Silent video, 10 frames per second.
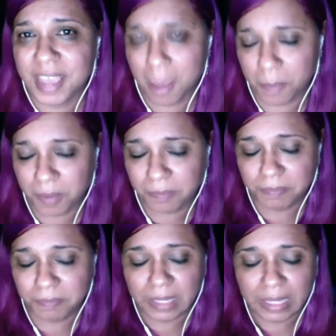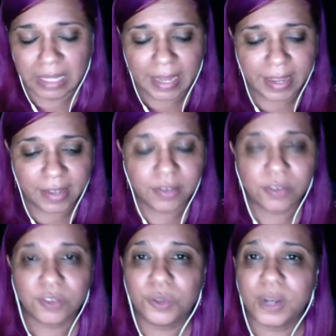happened. And
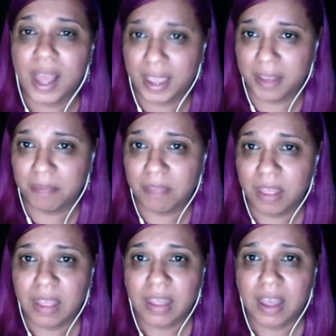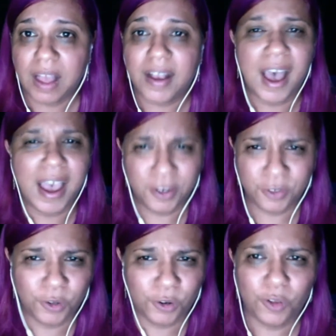Surai, a
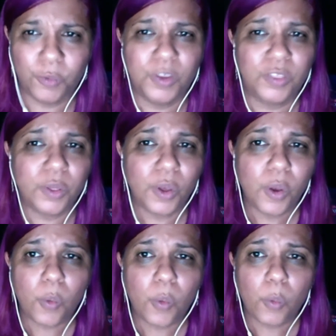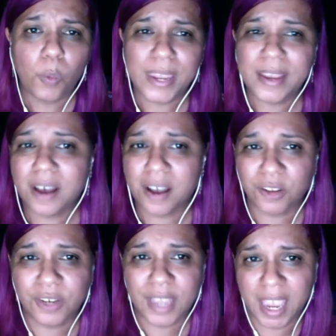kind girl with wheat
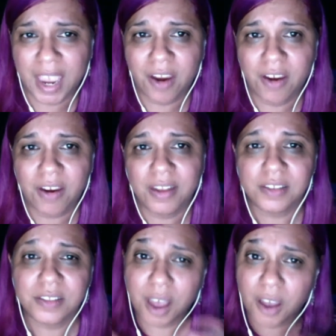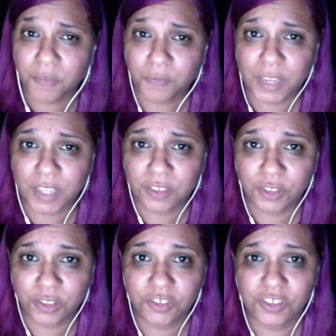colored hair and soft
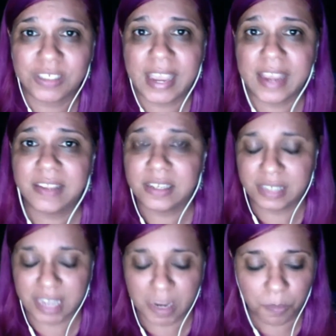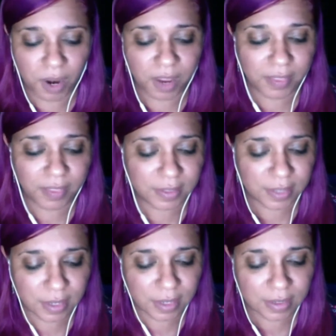features, she takes a deep breath and
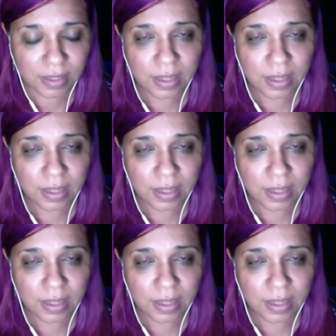says,